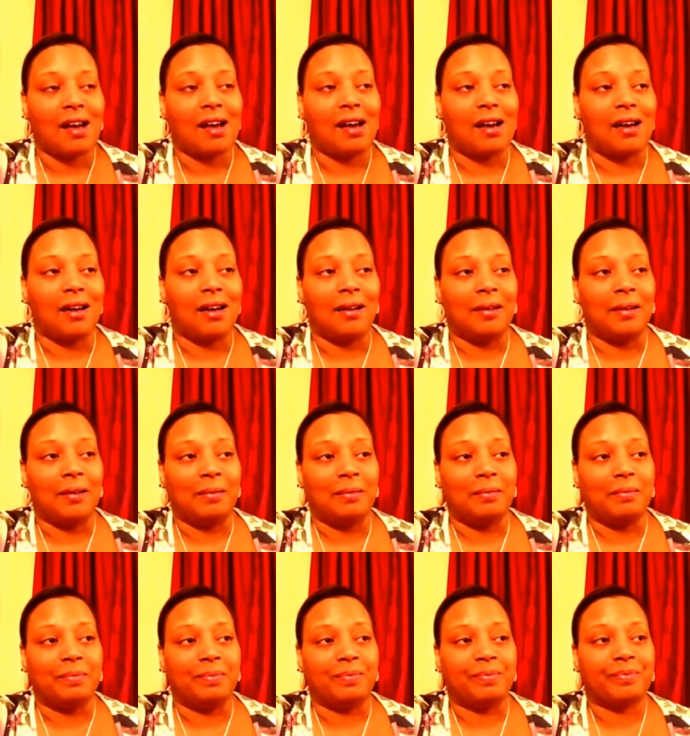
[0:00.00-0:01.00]

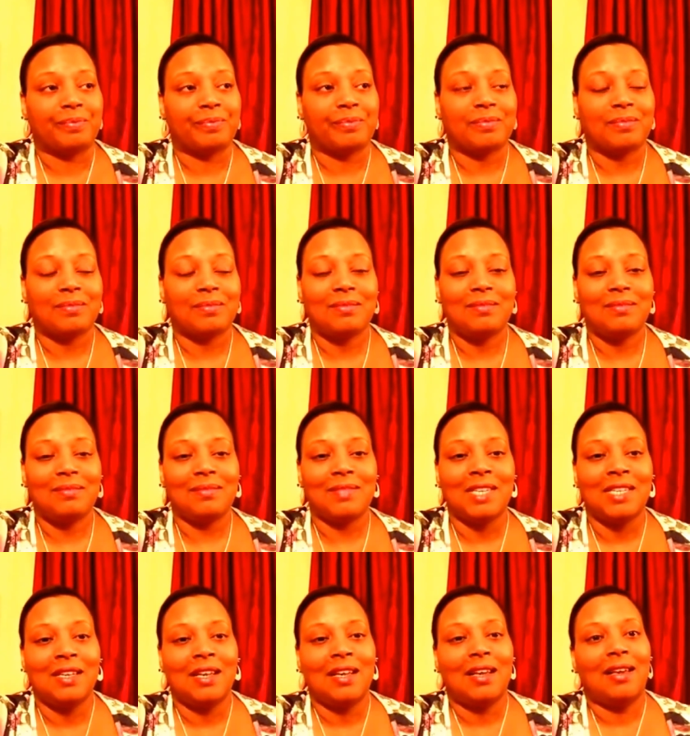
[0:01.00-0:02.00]
Um,
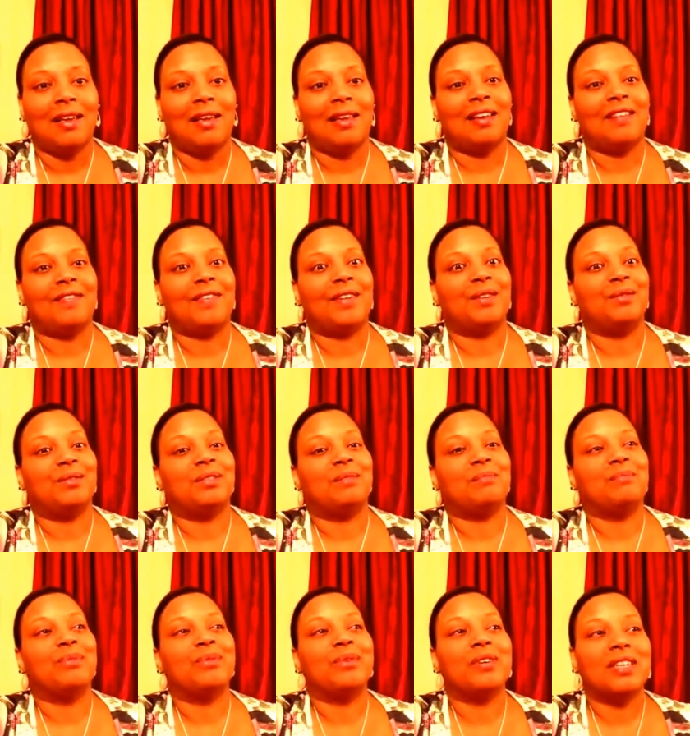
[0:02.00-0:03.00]
and I thought it was
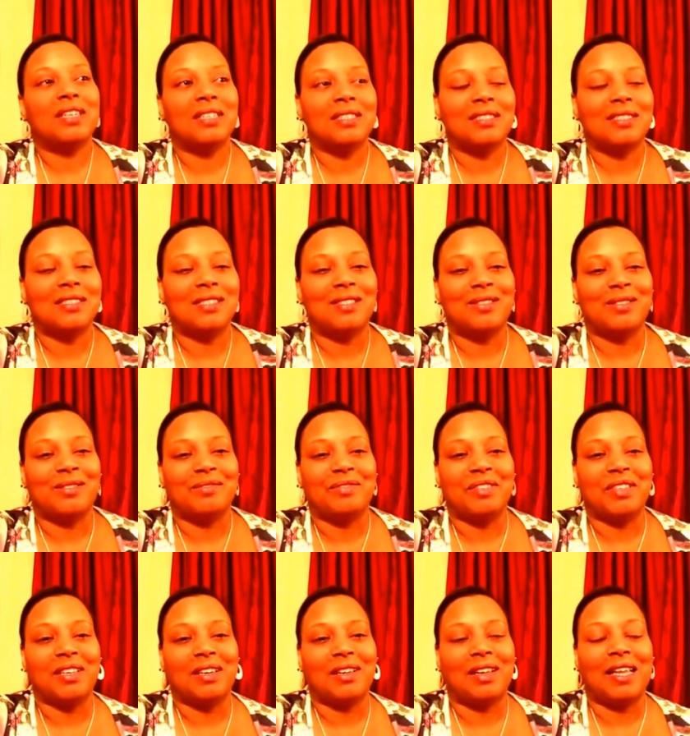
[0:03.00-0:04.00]
important to do a
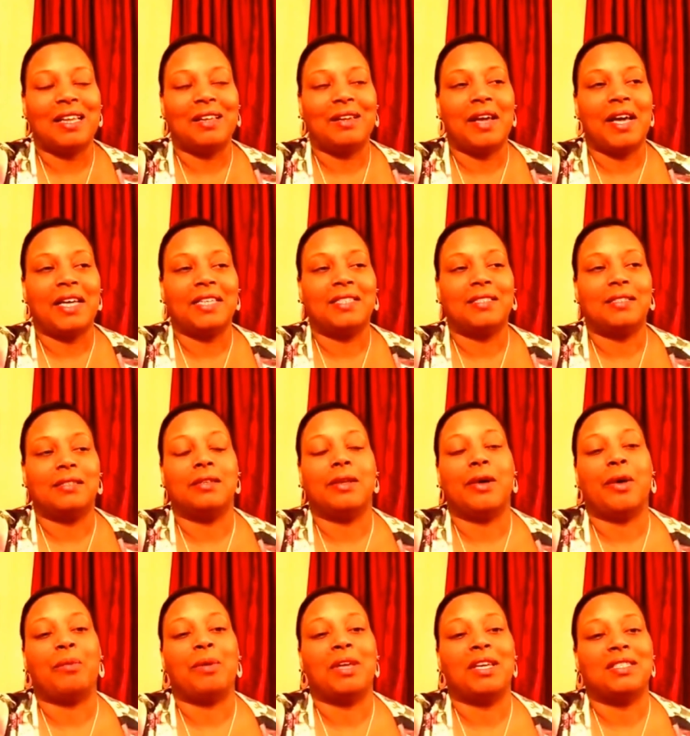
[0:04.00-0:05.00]
video, let you guys
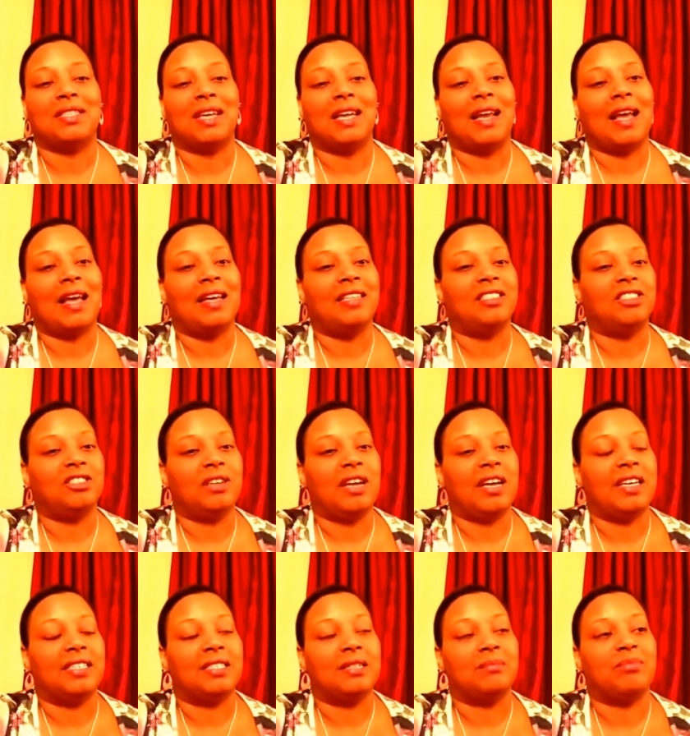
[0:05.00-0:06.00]
know, because I'd asked you
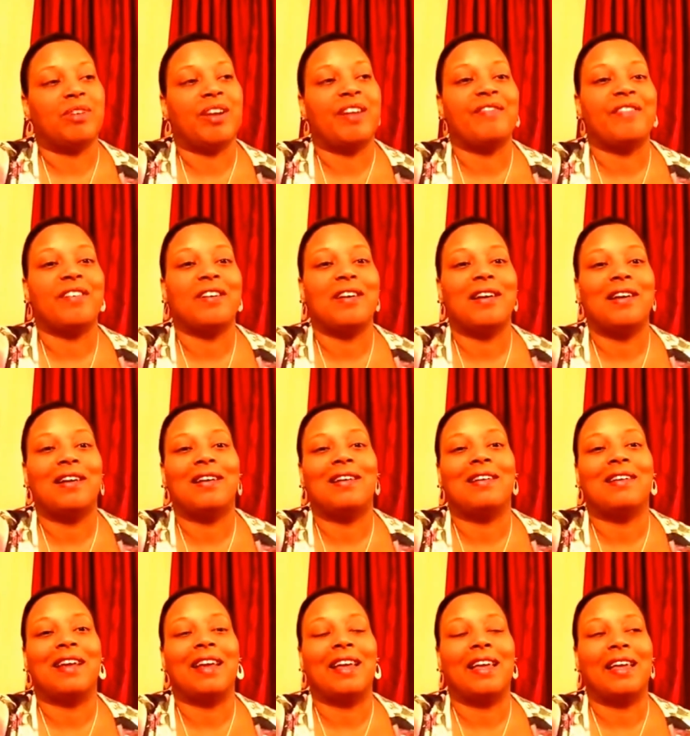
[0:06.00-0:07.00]
guys to pray for her,
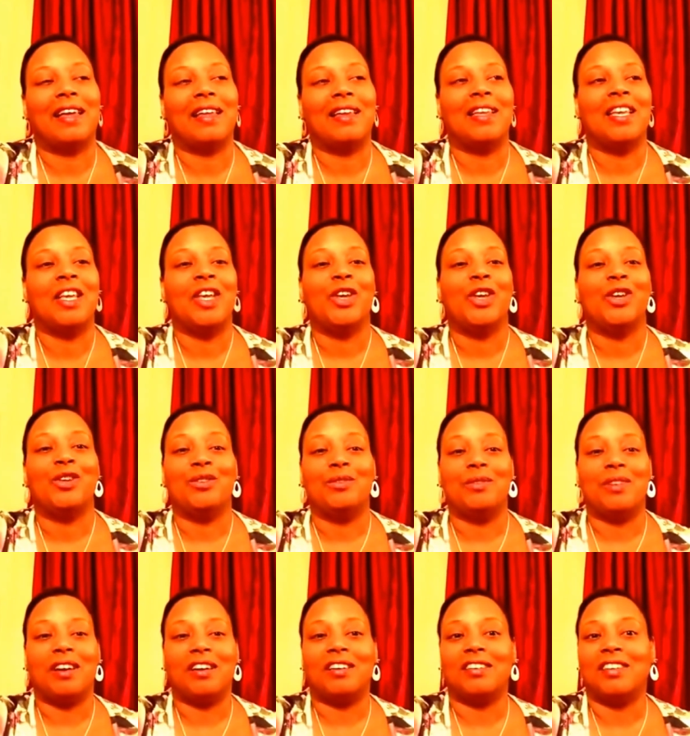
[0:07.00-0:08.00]
and you'd
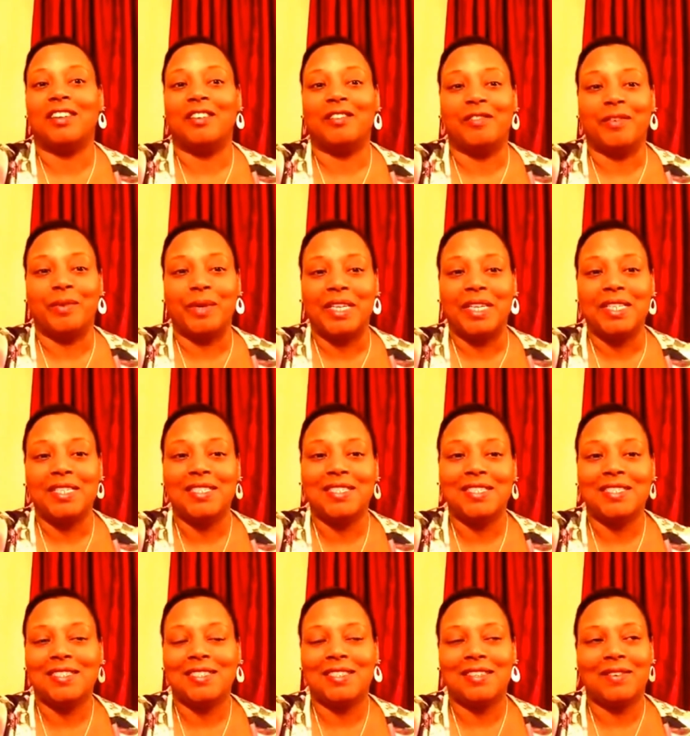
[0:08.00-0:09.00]
heard her
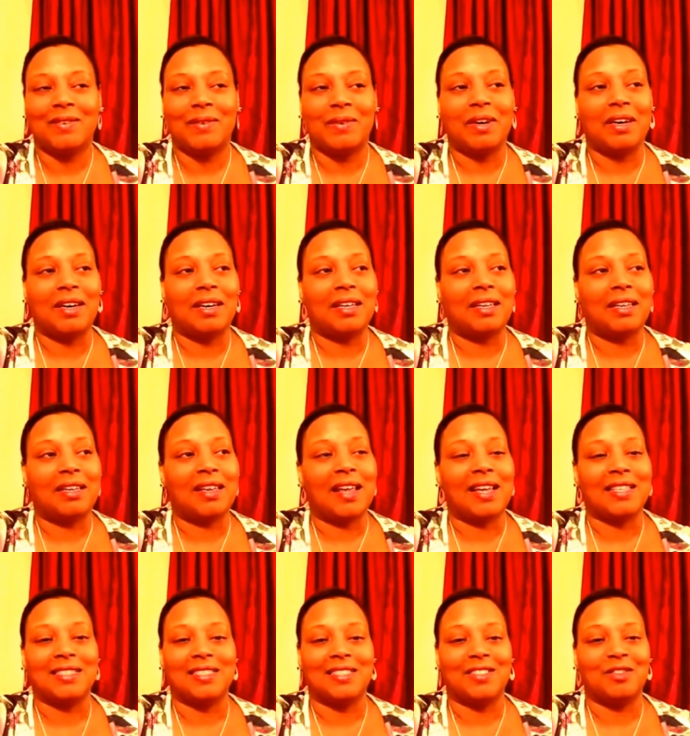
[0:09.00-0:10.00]
voice on
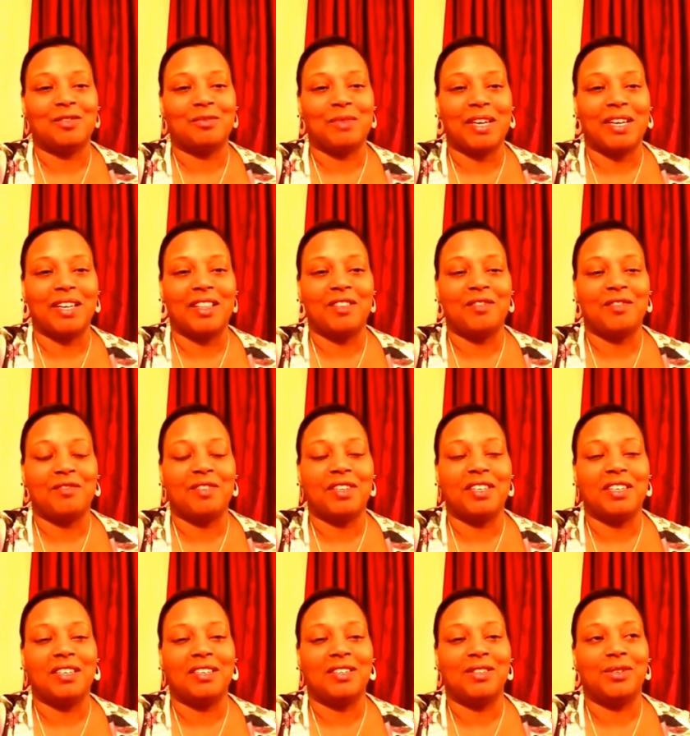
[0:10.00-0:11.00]
lots of my other
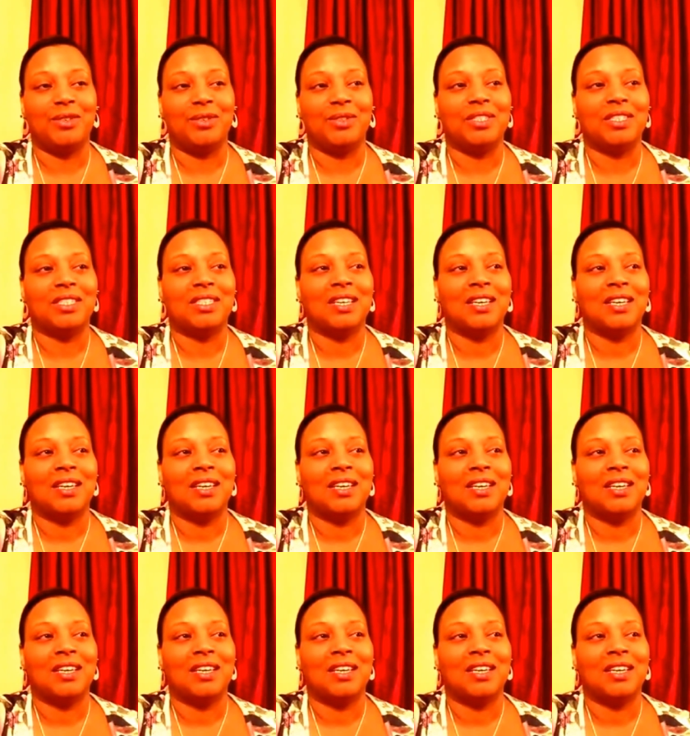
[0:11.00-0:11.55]
videos.